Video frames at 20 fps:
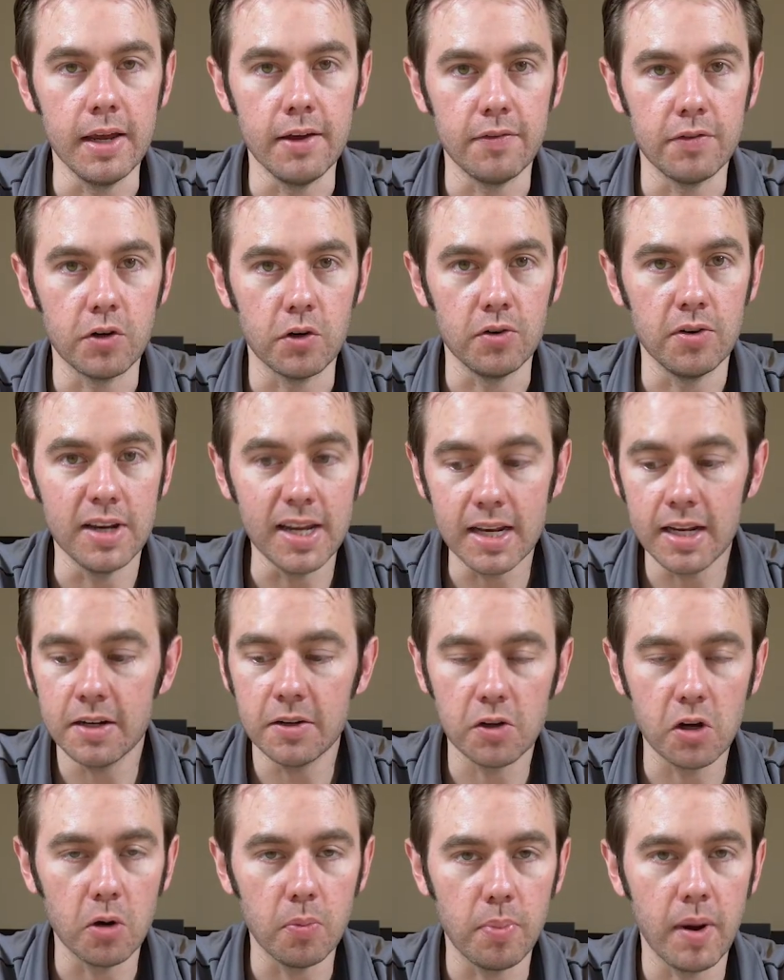if you're needing
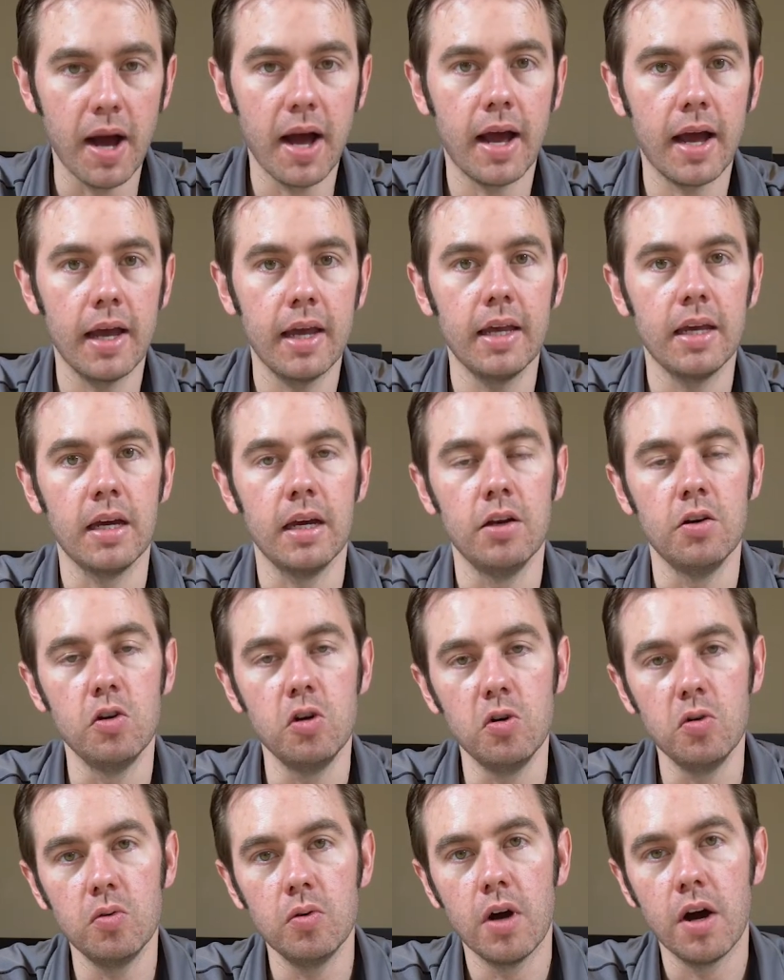to go buy a
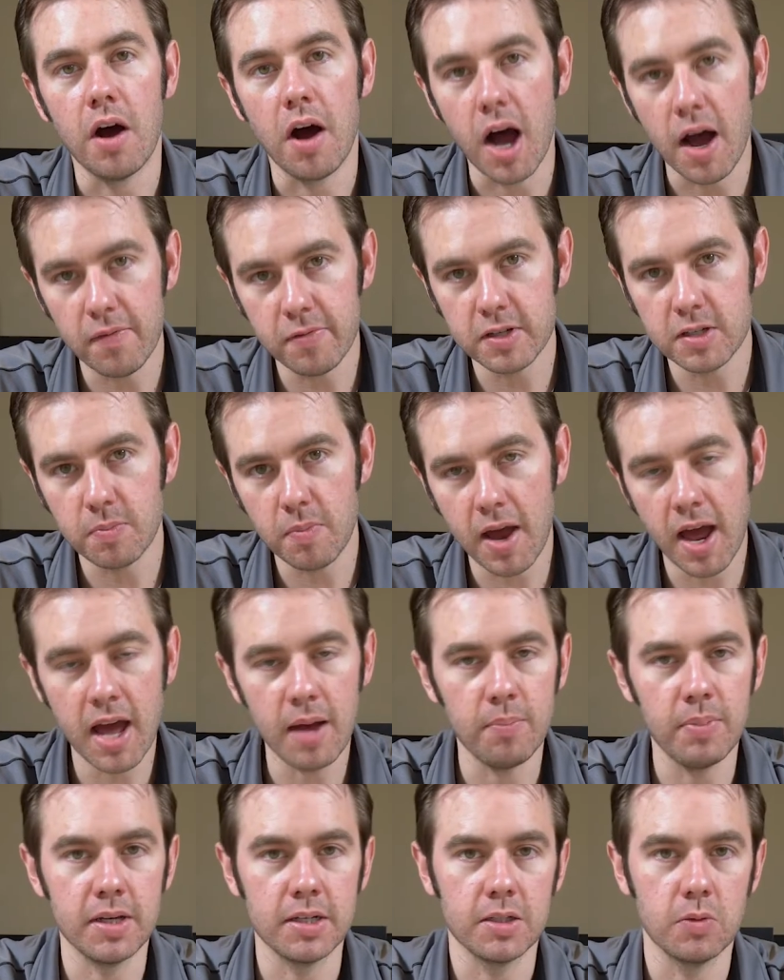new office
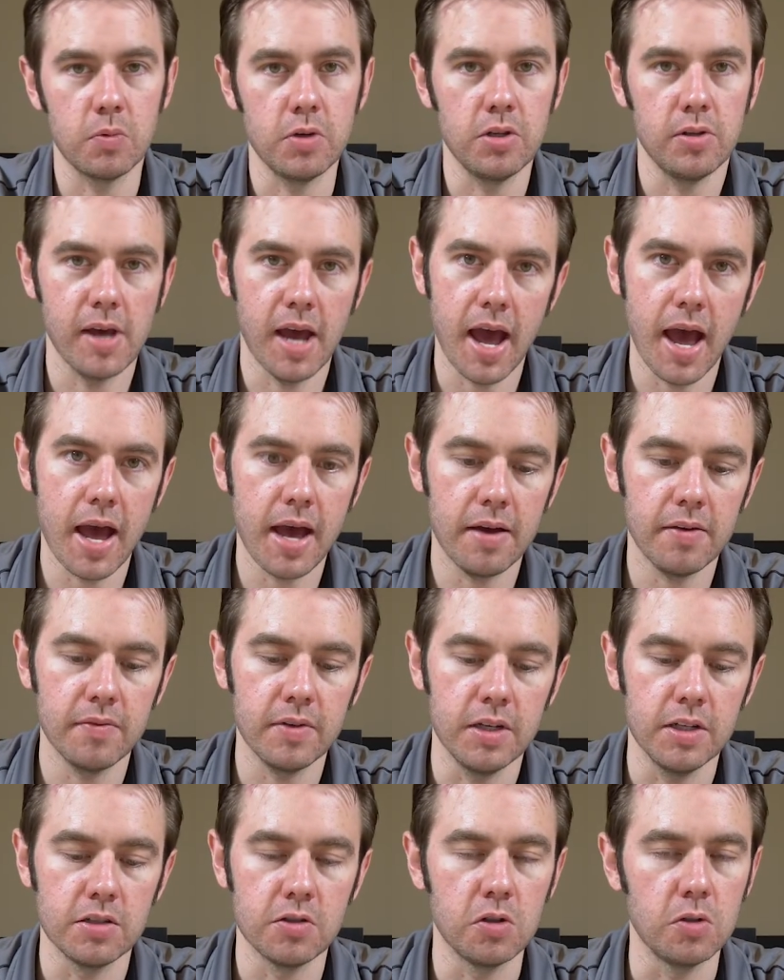mat because the one you
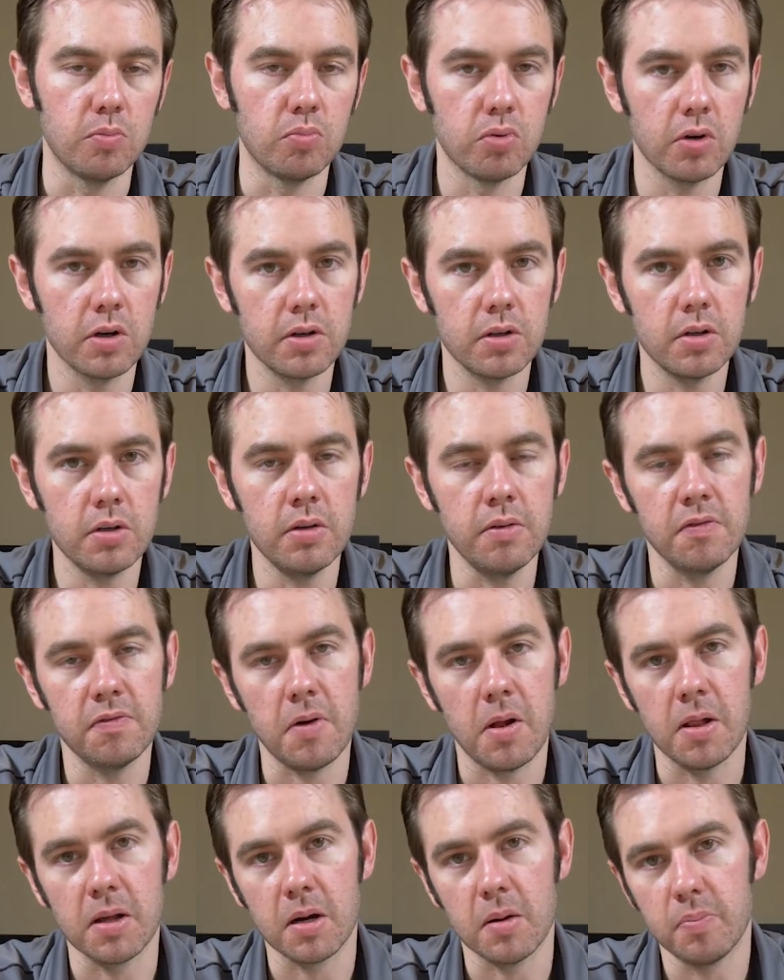have is too brittle and
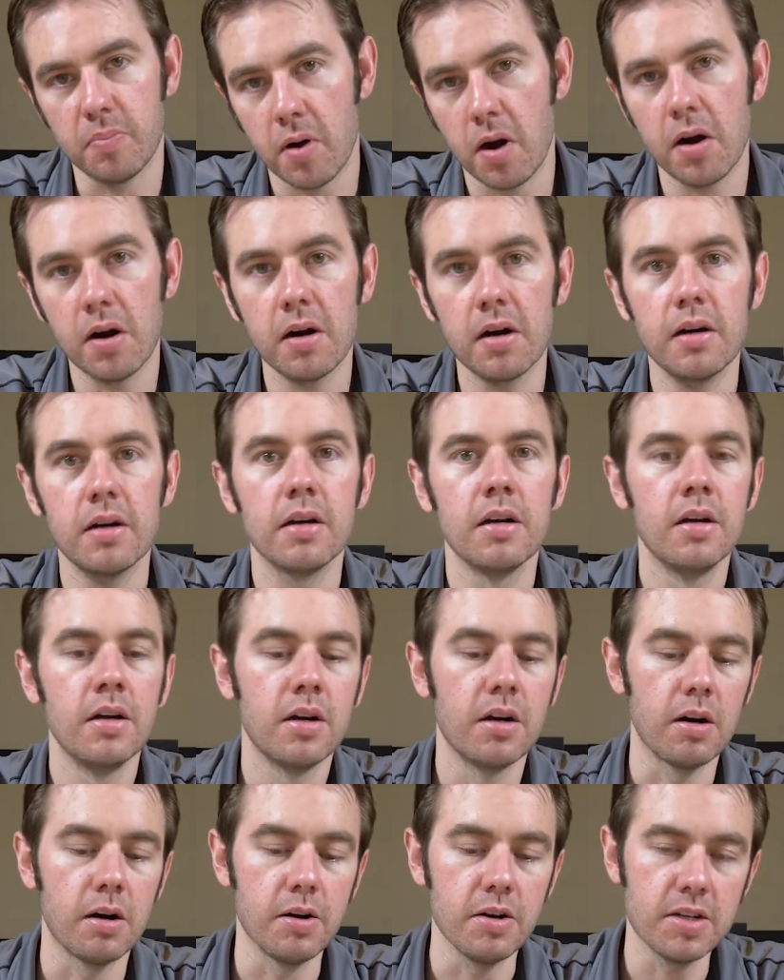falling apart
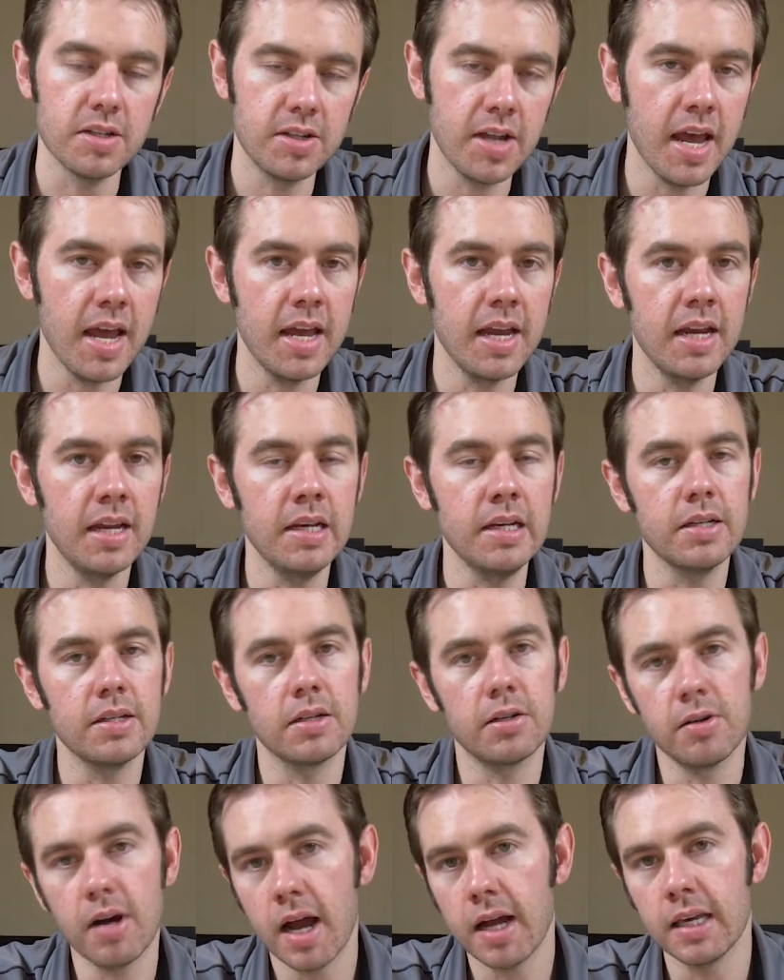or
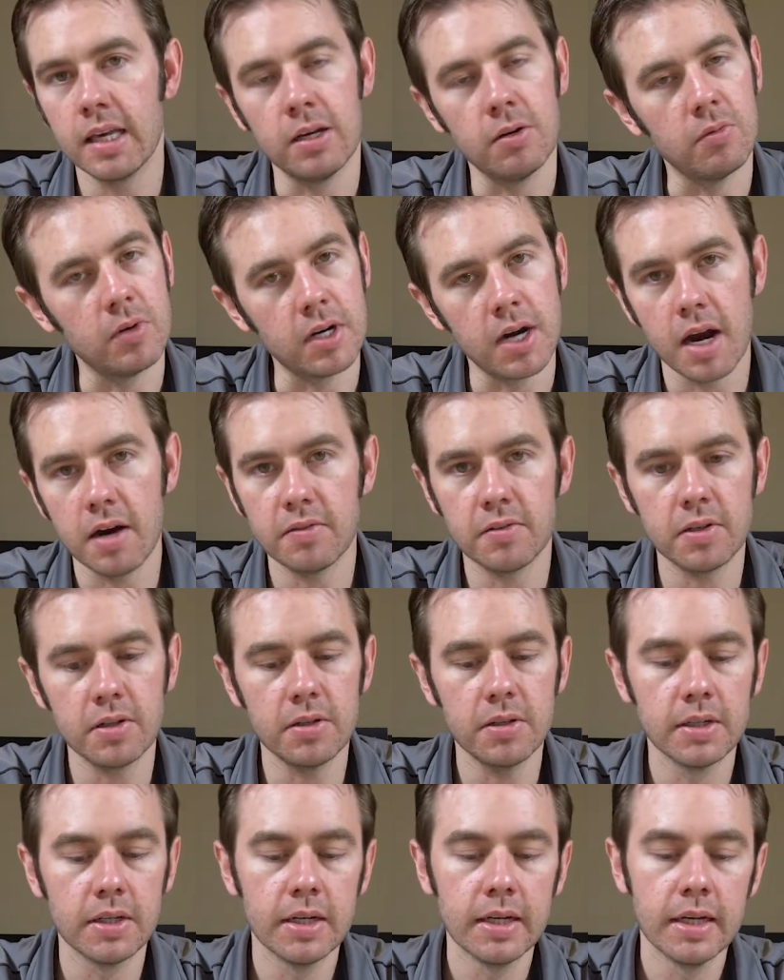stained, cracking,
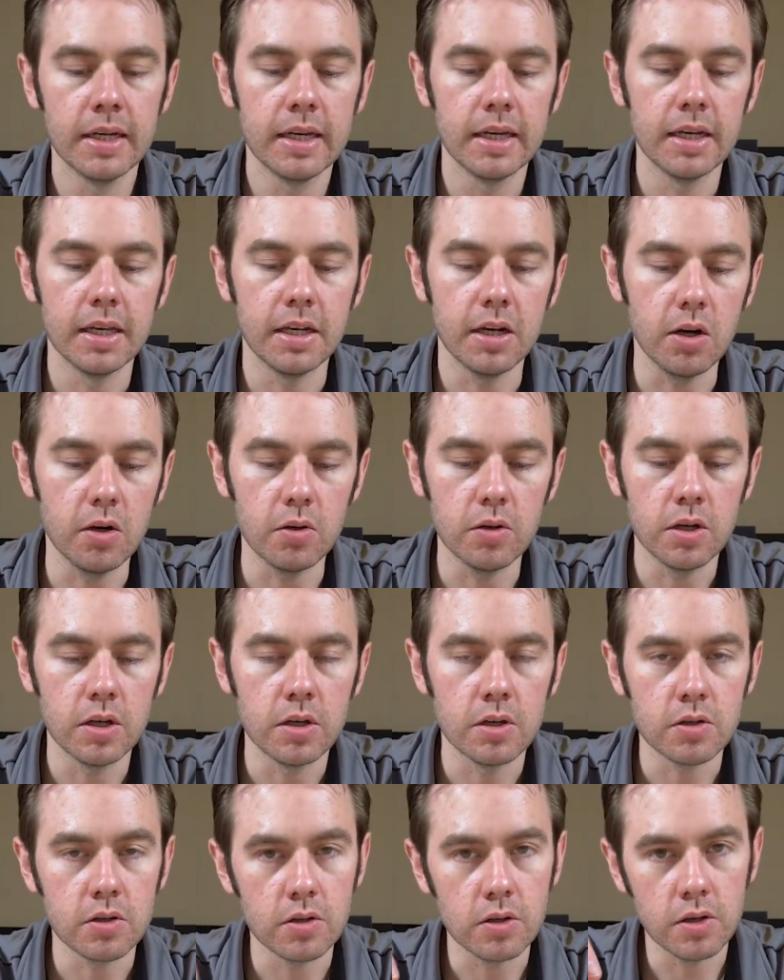whatever.
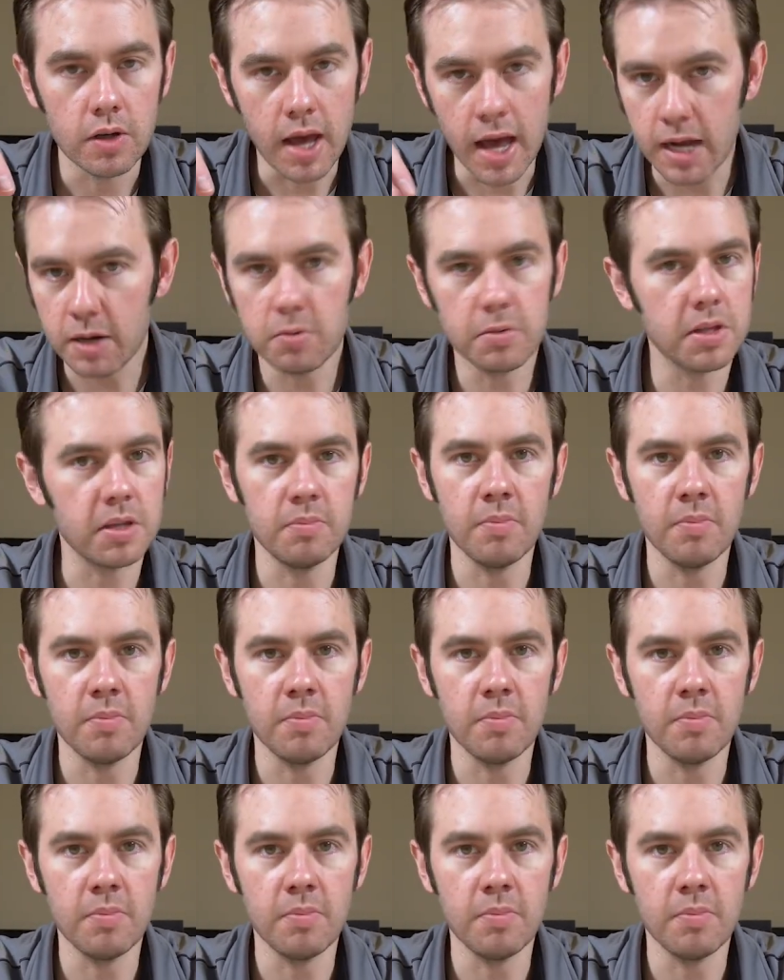Heck with a